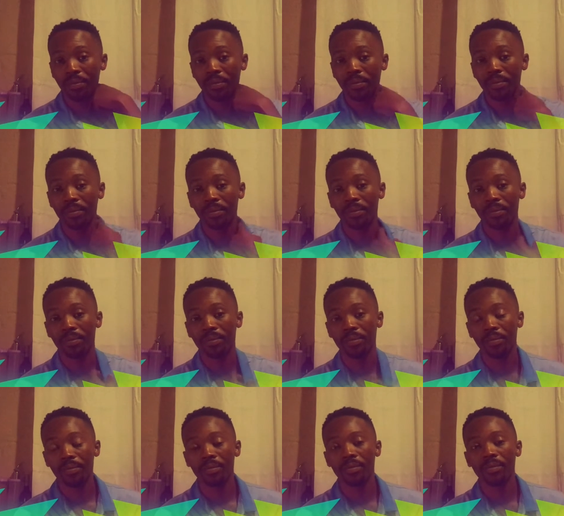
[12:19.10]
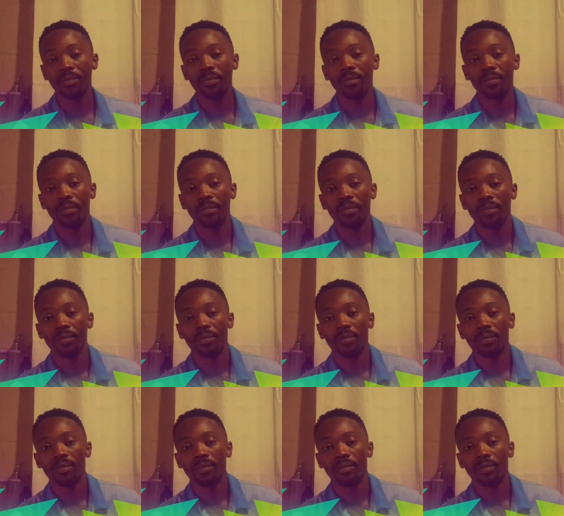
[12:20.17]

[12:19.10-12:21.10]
Nothing is said.